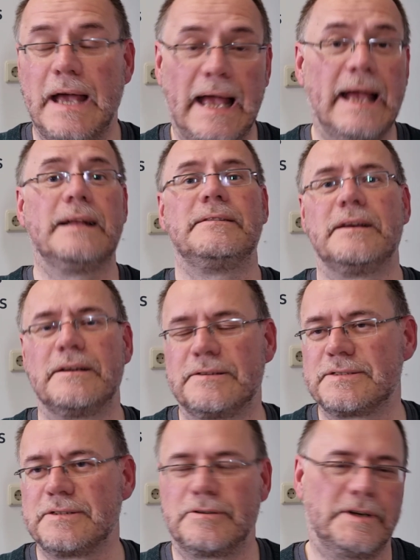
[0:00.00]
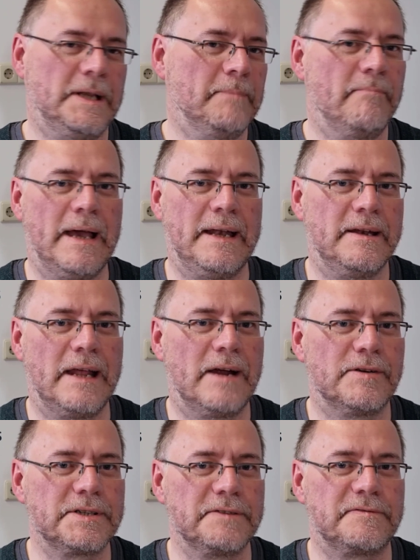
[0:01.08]
And there's already many
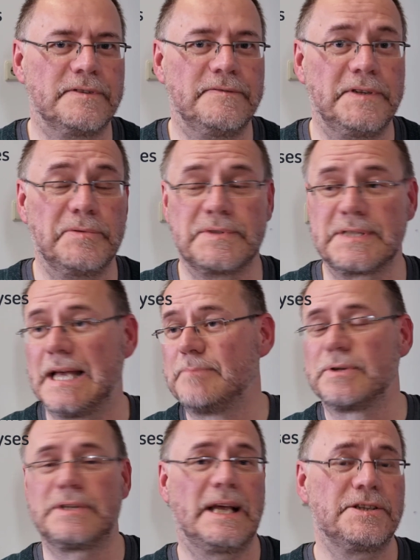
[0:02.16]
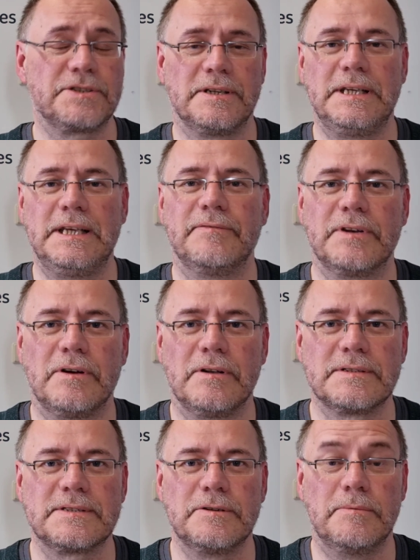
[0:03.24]
narrative reviews and potentially even
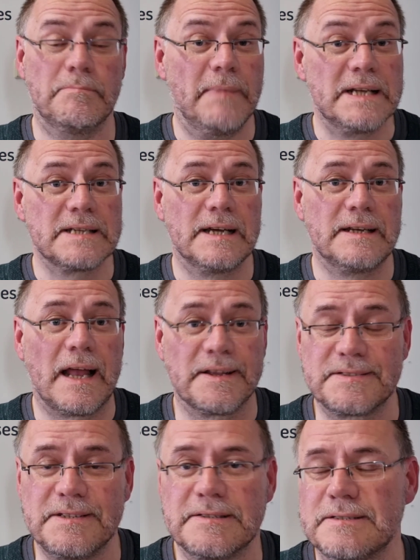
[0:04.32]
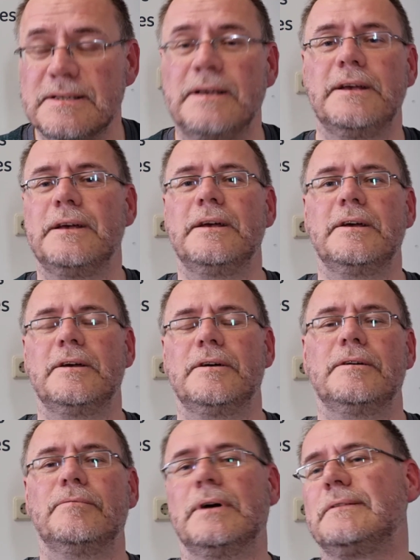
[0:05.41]
also meta-analyses.
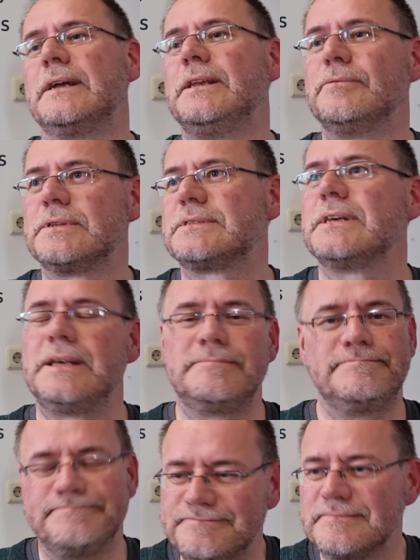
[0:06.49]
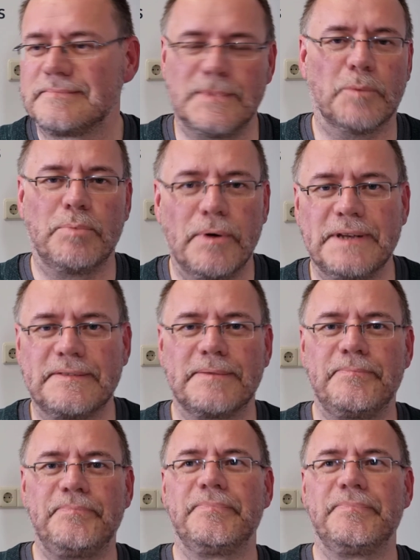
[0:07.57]
Well, then you would say, no point